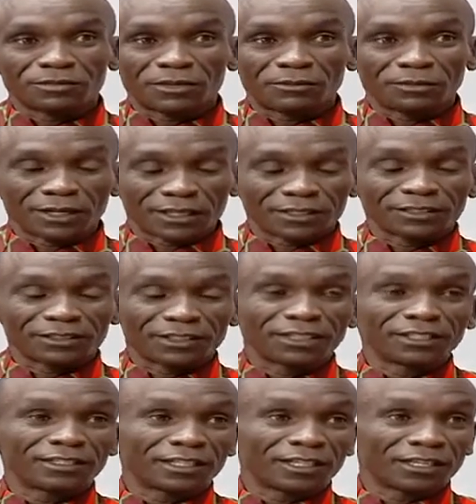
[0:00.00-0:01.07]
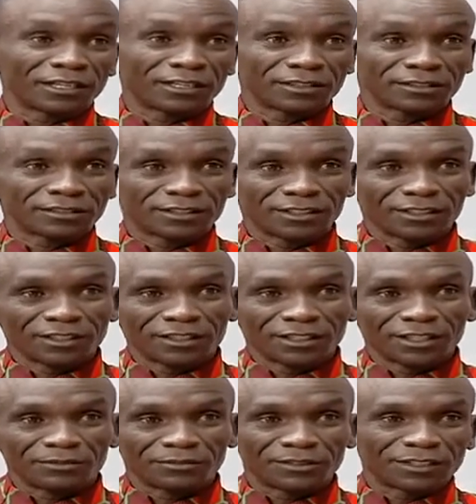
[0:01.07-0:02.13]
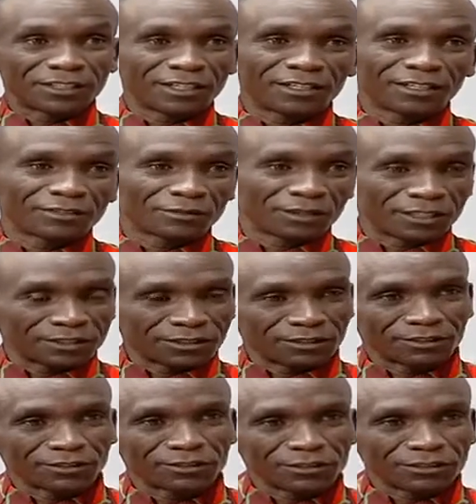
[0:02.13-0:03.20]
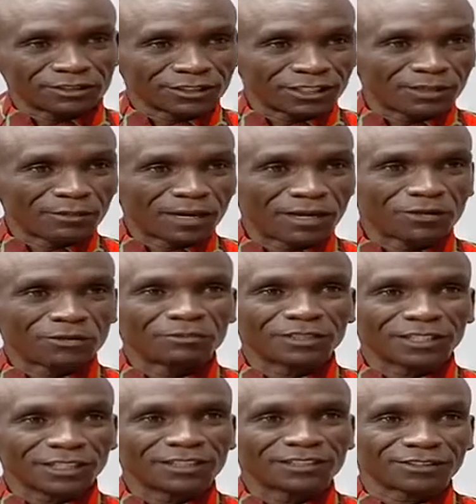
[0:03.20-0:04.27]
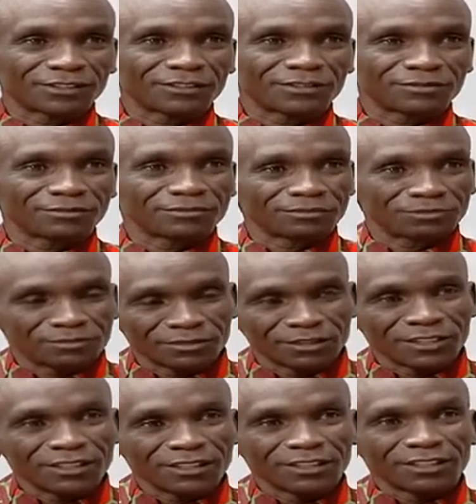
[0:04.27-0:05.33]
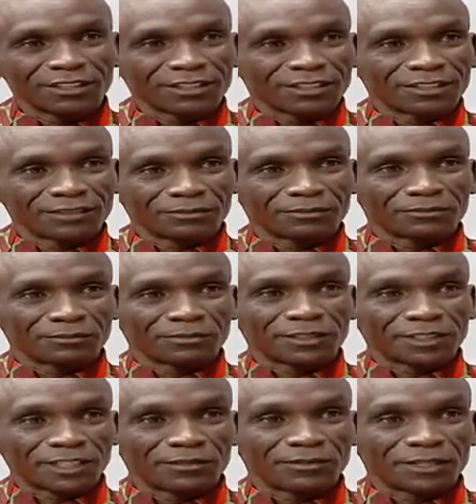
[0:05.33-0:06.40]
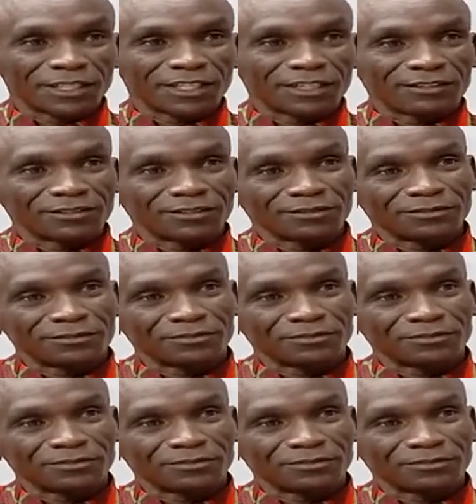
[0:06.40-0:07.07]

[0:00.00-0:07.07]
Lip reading: My parents still there. I'm still my home there. So, but I'm here now.